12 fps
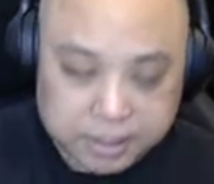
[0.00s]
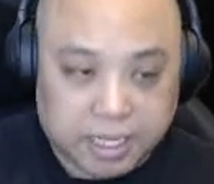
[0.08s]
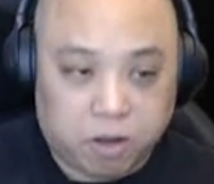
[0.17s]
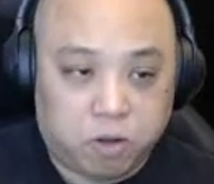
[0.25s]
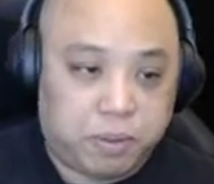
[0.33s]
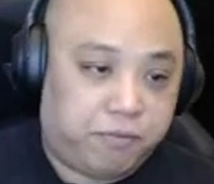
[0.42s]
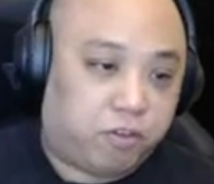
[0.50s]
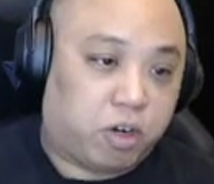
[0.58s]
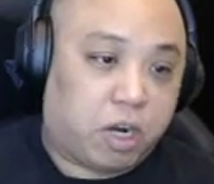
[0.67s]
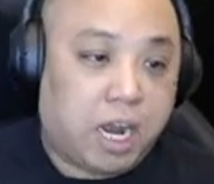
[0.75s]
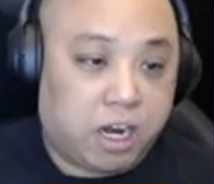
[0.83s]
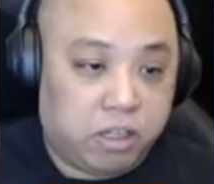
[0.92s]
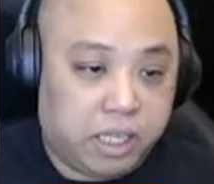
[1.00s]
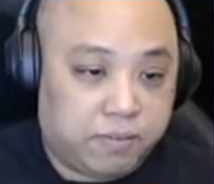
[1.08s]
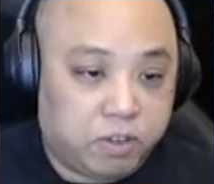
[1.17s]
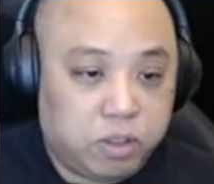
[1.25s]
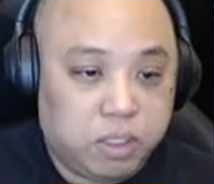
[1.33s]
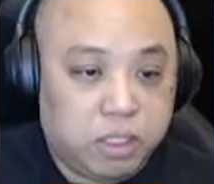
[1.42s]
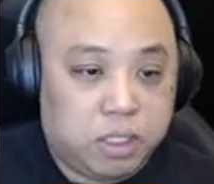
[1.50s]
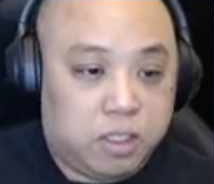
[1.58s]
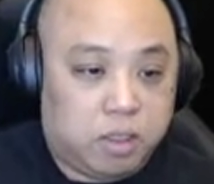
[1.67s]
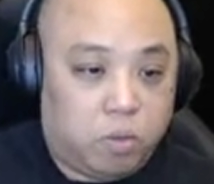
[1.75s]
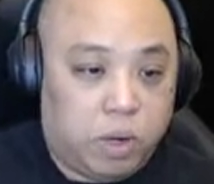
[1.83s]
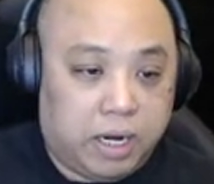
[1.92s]
that would be for higher level,
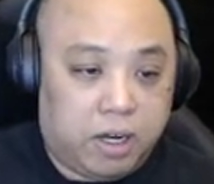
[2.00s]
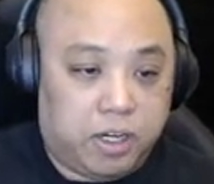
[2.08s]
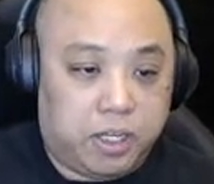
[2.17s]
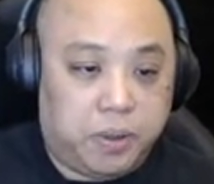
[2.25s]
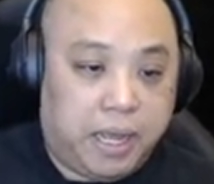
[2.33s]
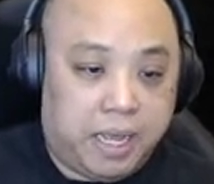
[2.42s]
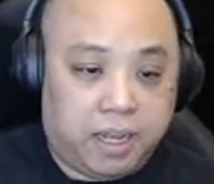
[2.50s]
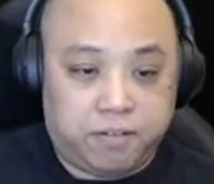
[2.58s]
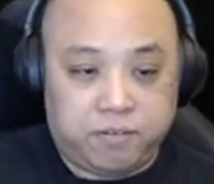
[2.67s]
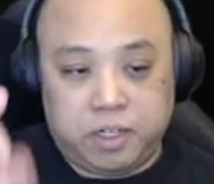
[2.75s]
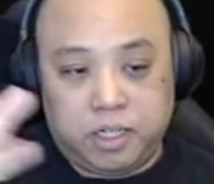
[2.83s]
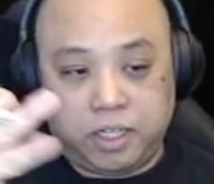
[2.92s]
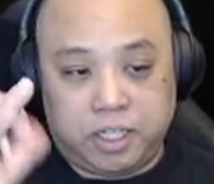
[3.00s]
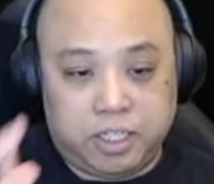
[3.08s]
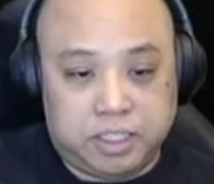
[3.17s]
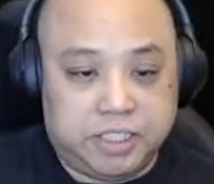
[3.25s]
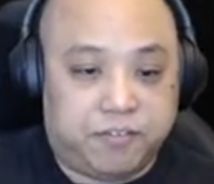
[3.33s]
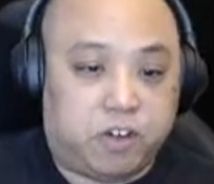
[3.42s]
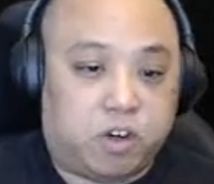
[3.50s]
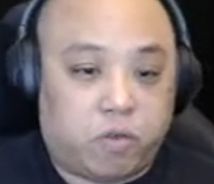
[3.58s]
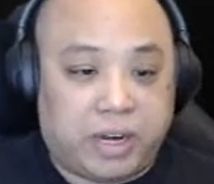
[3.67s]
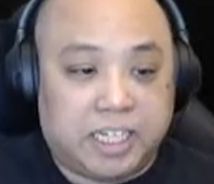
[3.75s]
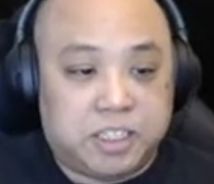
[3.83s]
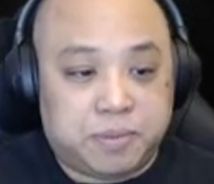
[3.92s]
where you have the different
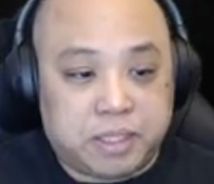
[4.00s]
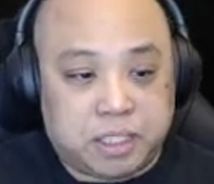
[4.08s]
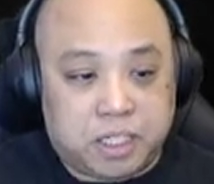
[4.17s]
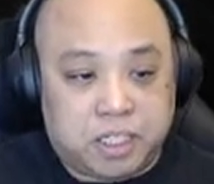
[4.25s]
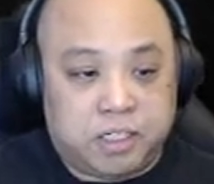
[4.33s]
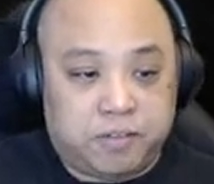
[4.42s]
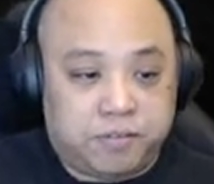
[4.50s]
arrangement of